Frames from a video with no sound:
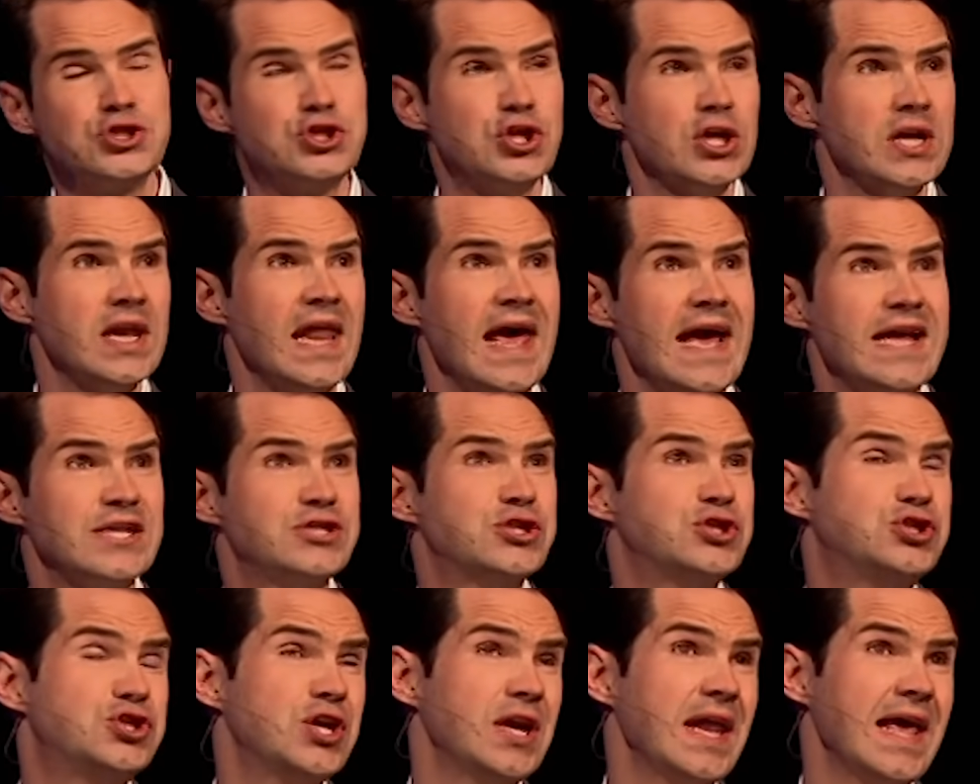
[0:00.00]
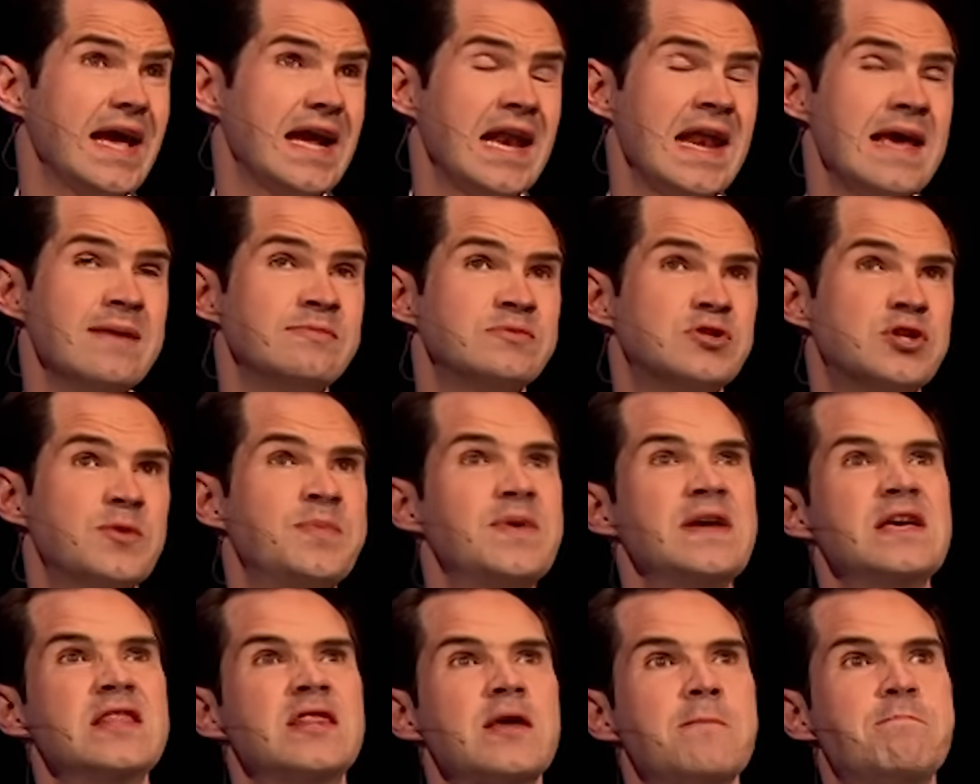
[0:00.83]
Gillette. Gillette claims to
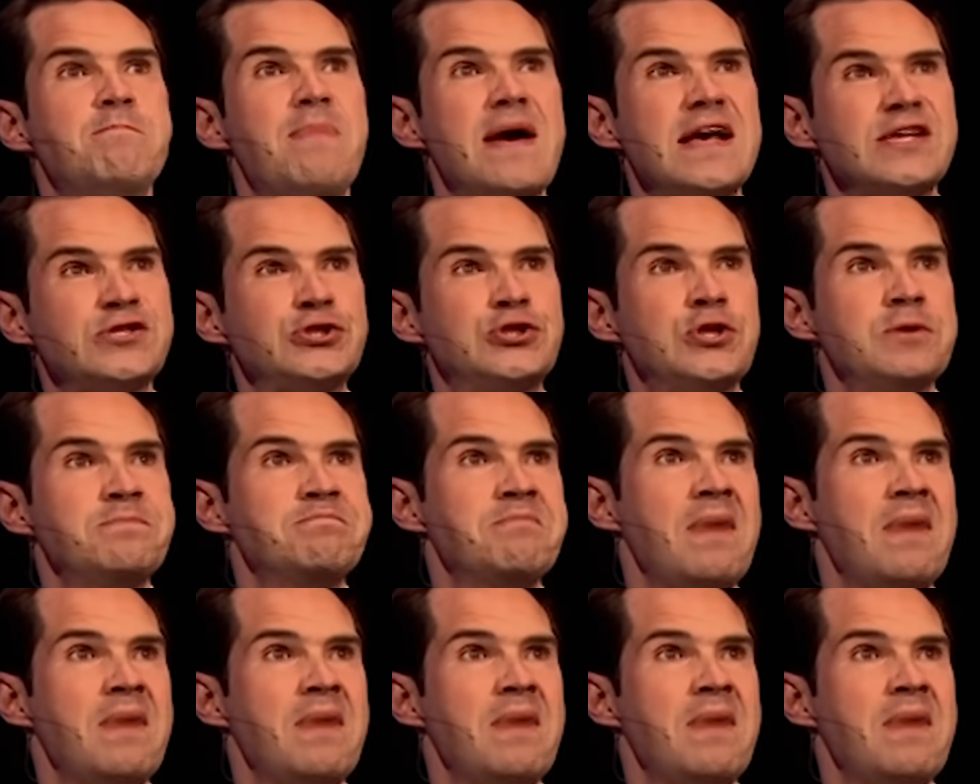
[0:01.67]
be the best a